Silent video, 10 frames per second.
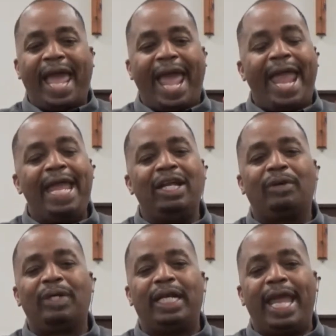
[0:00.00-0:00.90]

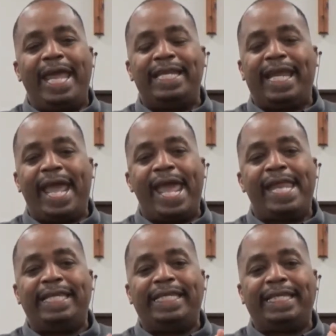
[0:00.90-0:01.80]
angry and,
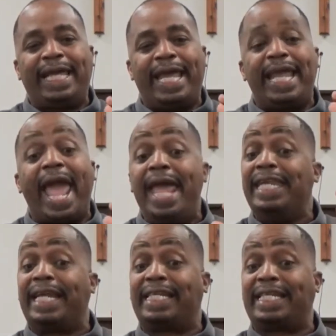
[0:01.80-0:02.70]
and, and, and
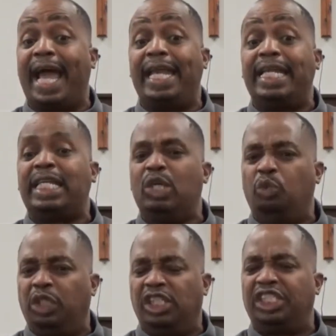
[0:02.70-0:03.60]
excited he
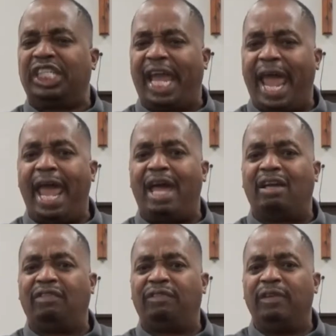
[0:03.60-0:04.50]
was to
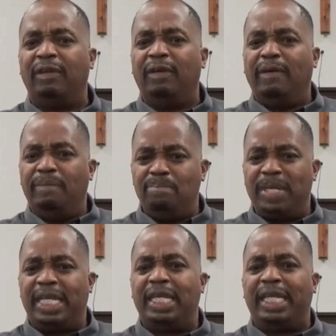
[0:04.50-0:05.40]
have
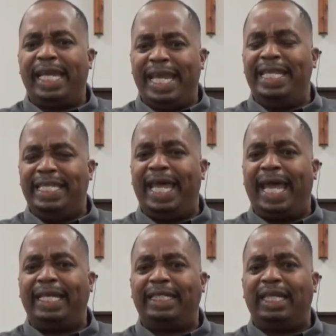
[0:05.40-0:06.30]
me in
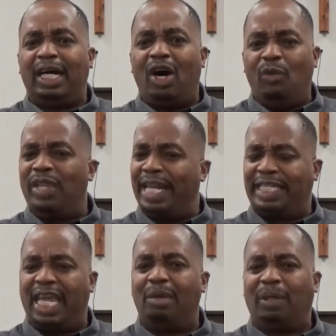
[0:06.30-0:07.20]
that, on that
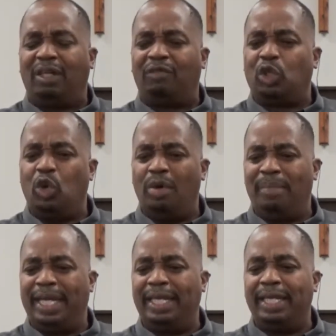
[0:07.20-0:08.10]
table of
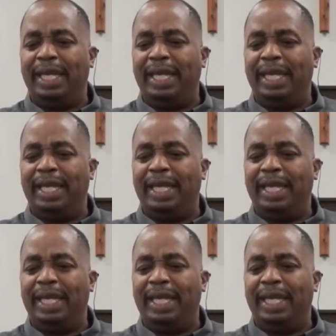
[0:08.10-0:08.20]
torment.